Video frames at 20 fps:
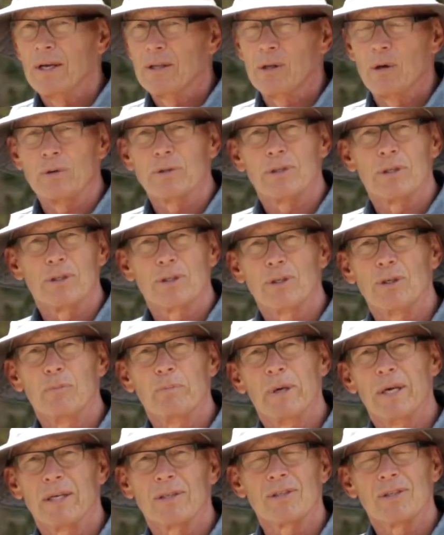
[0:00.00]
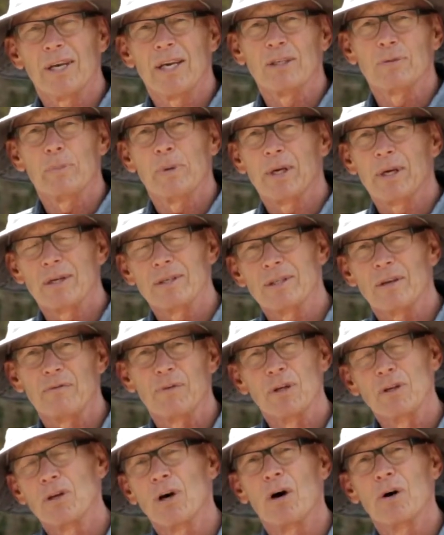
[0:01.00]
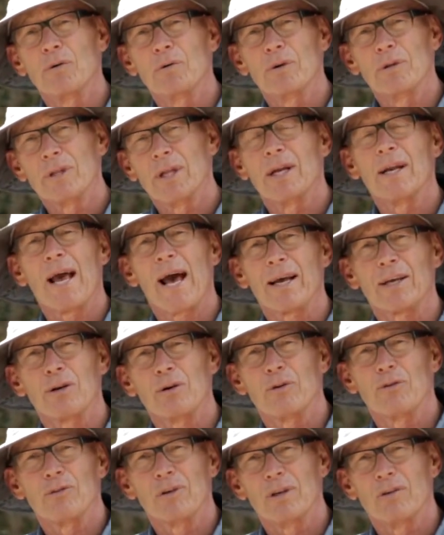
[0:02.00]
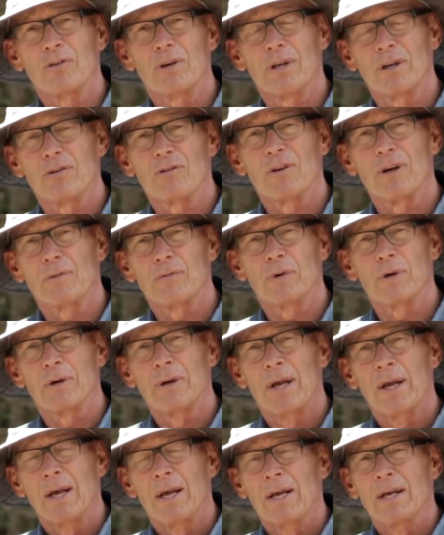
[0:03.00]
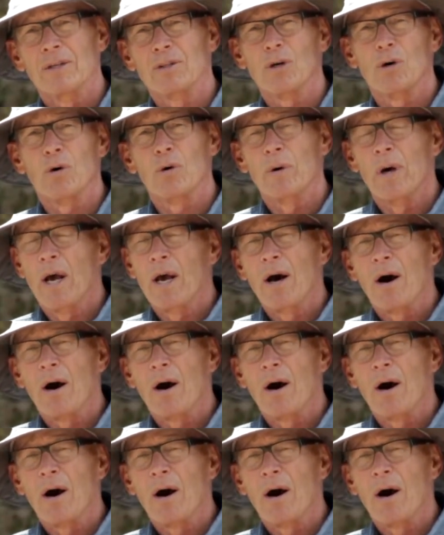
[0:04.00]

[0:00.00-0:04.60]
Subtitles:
Those are the two biggest things, because if you don't, then accuracy is going to suffer. So